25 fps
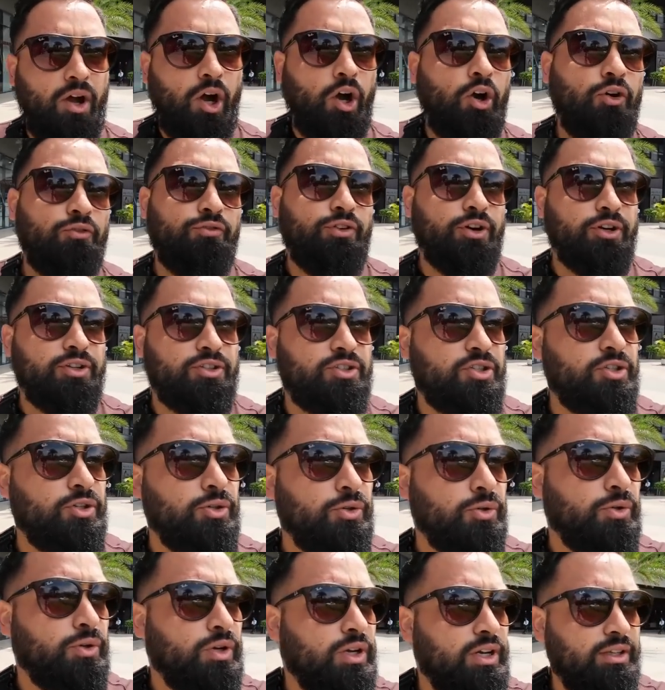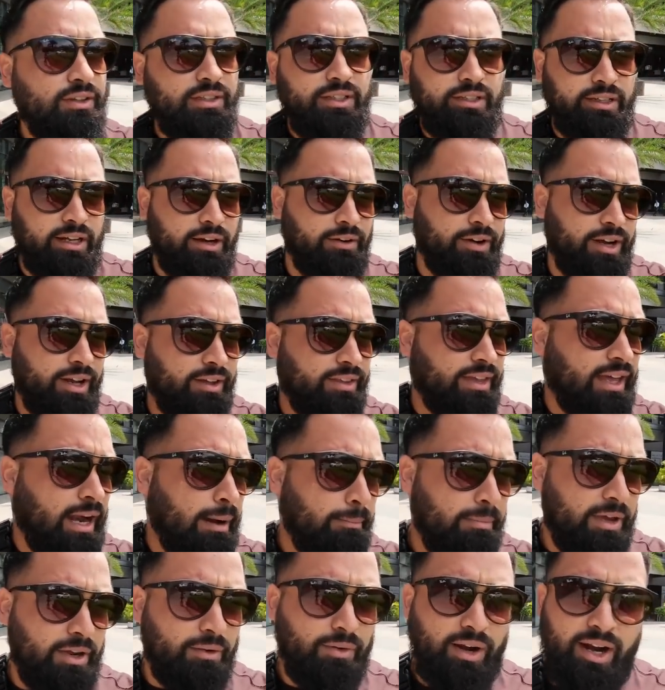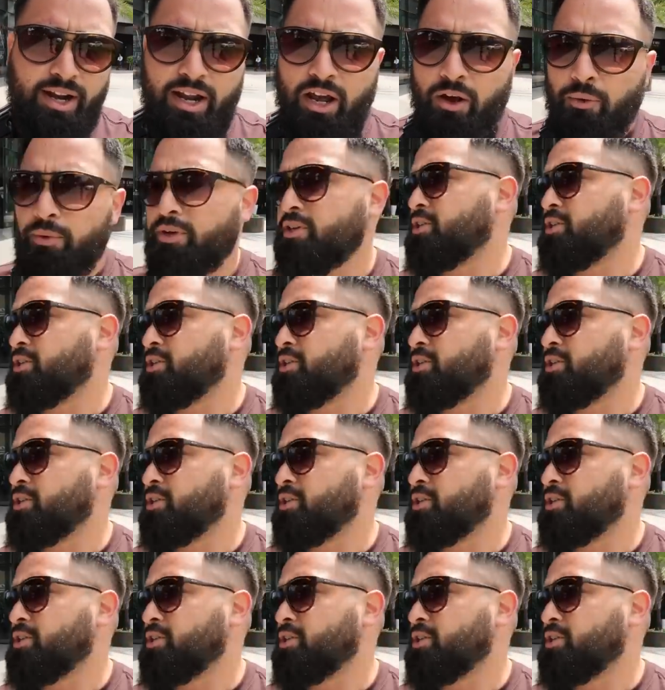over to the area that I'm in right now,